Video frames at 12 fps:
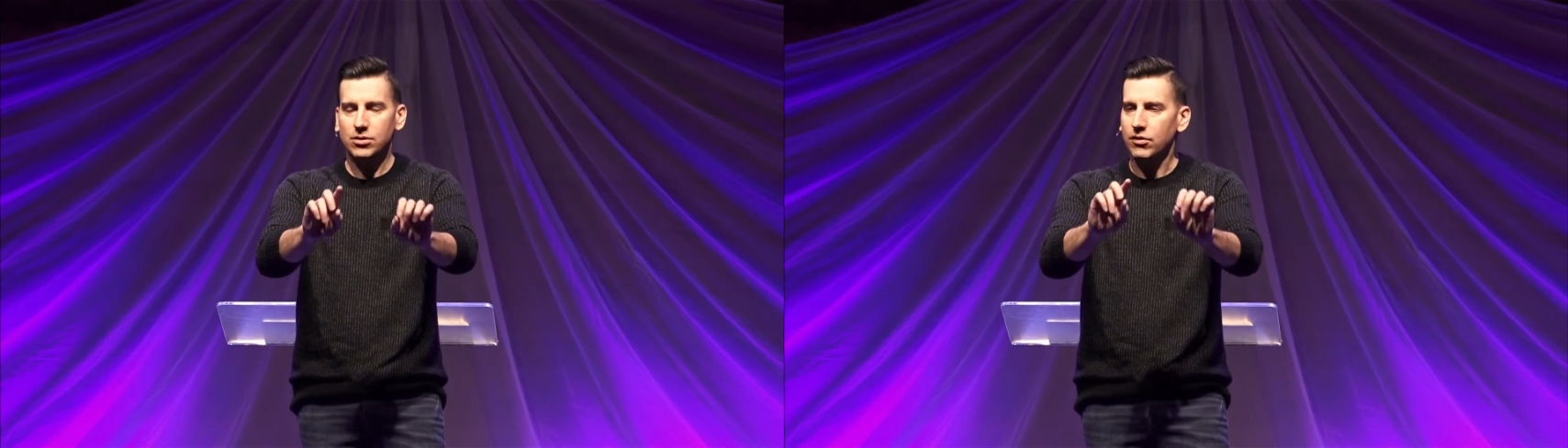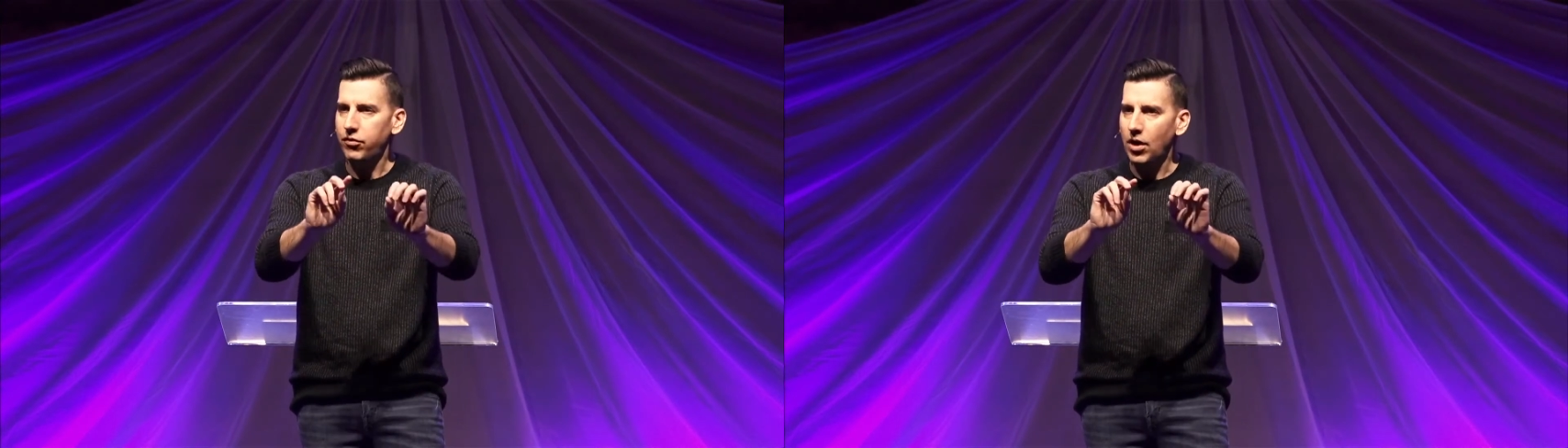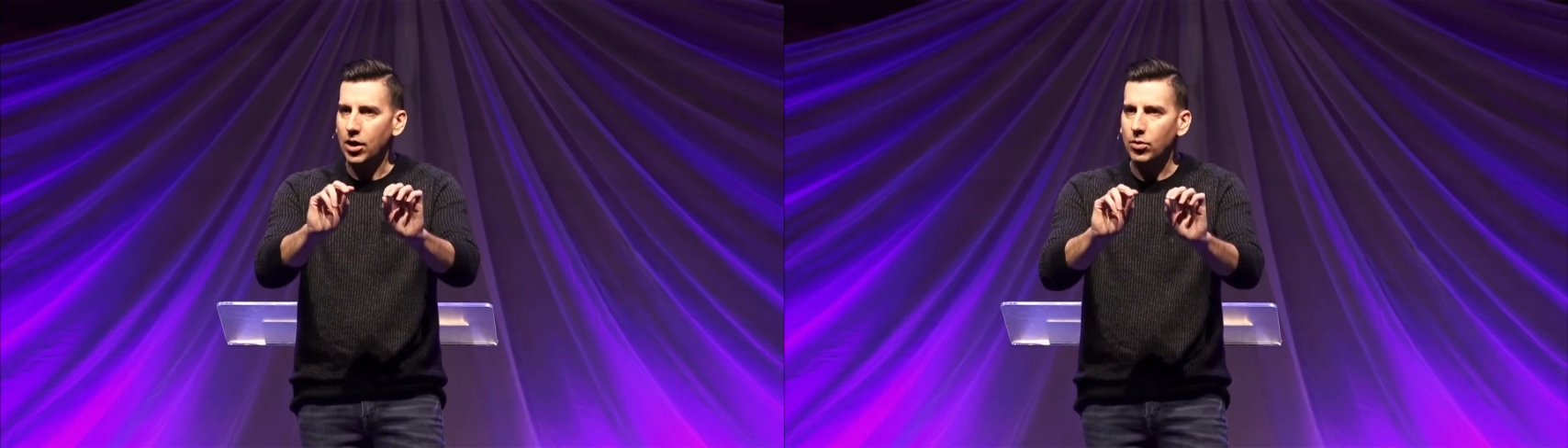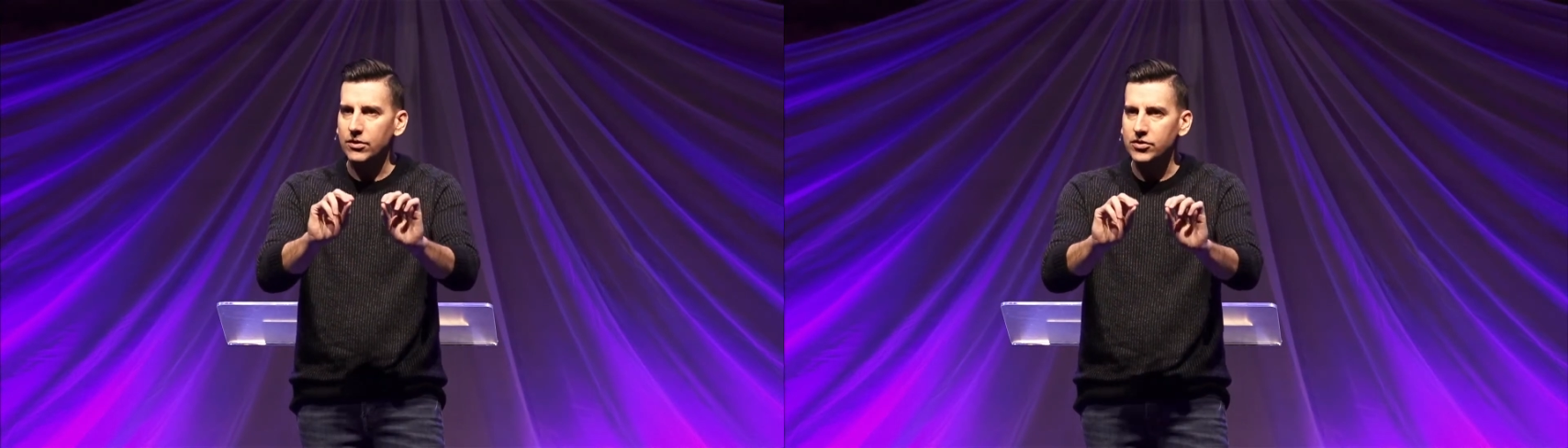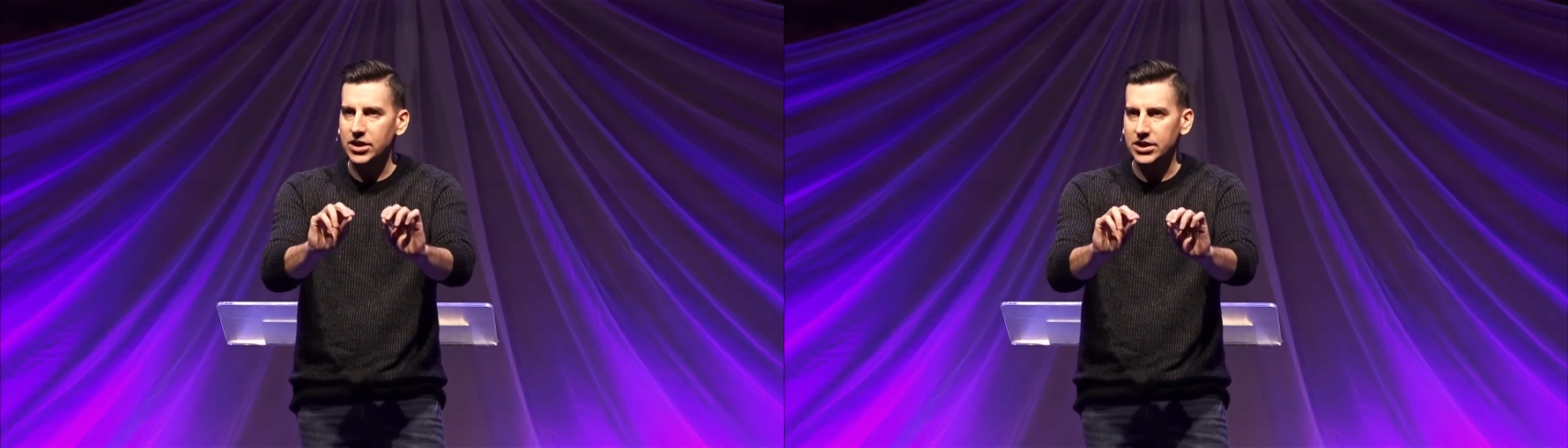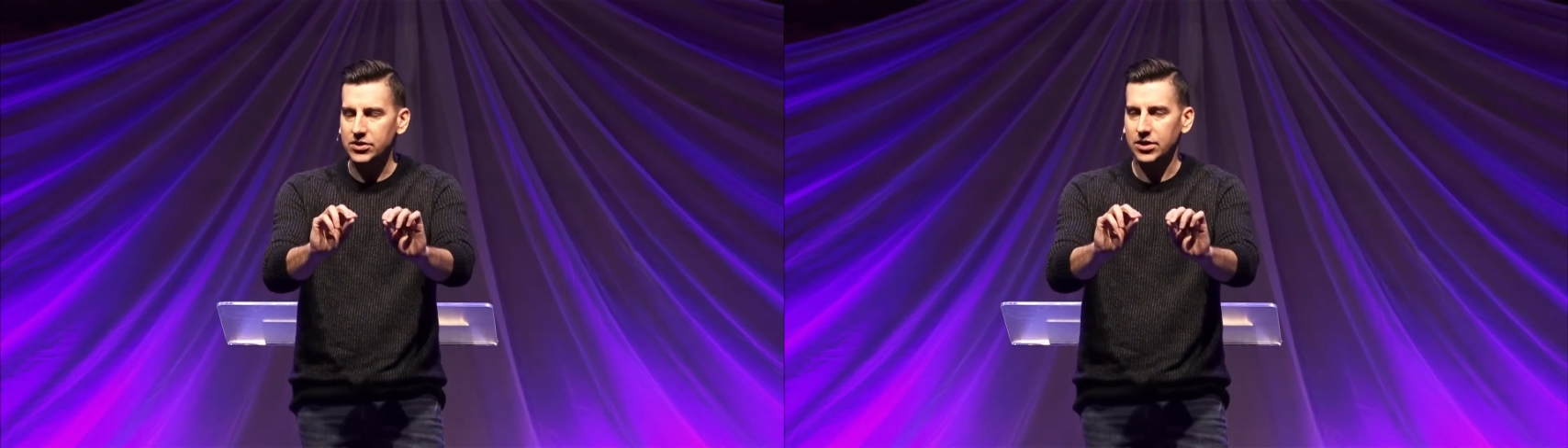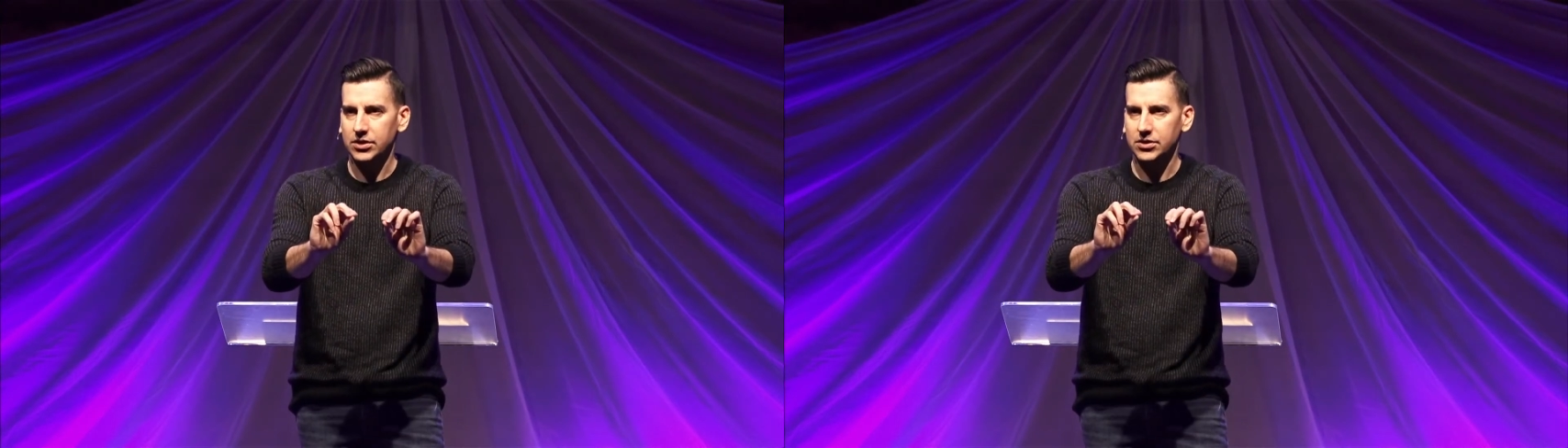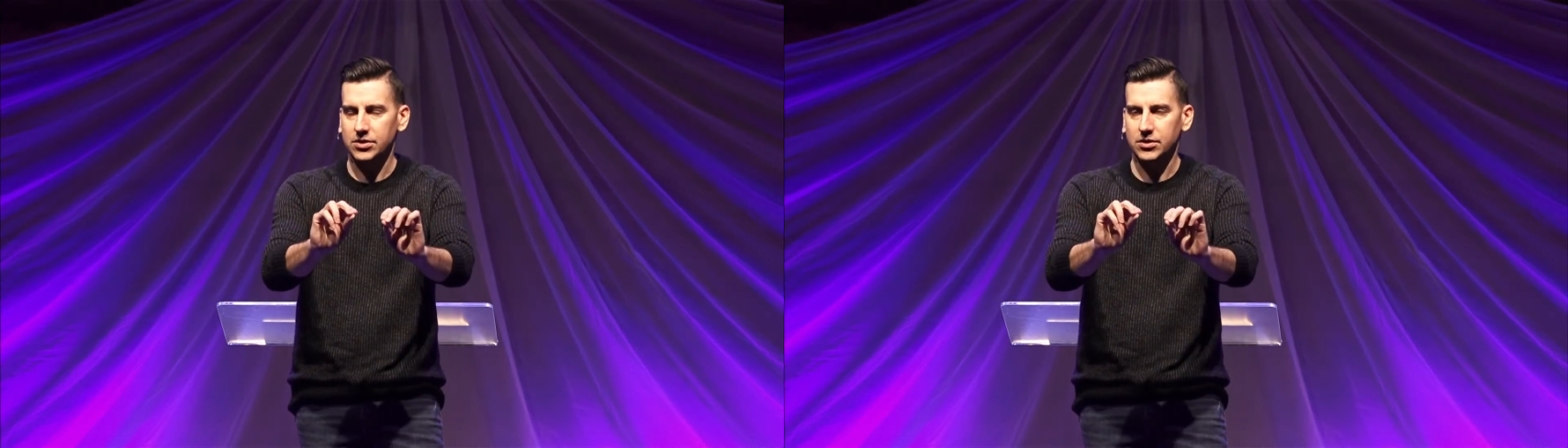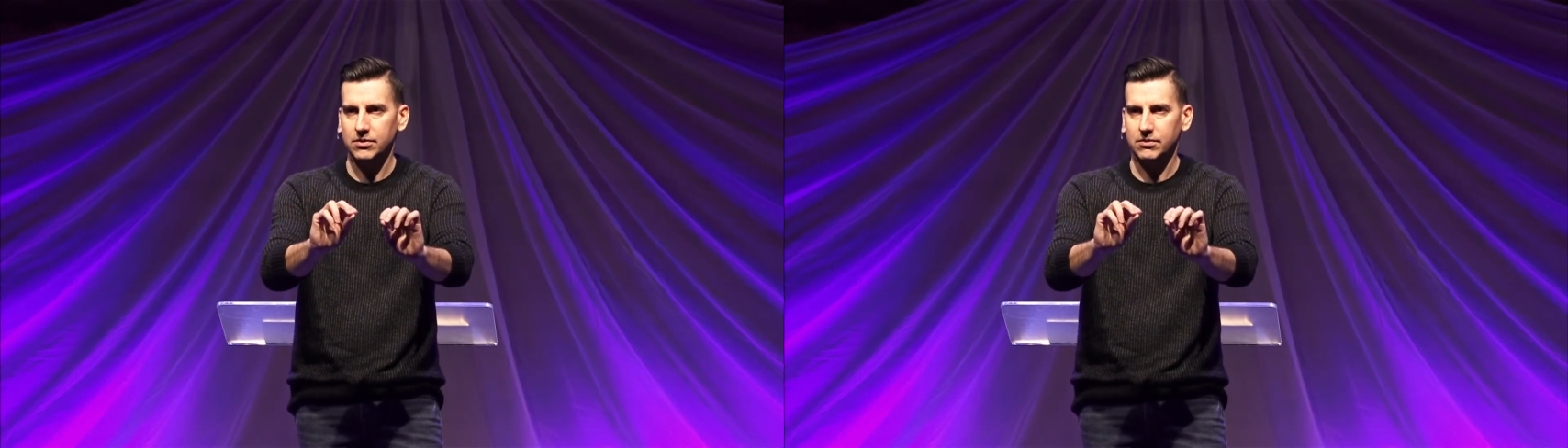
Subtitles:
a follower of Jesus,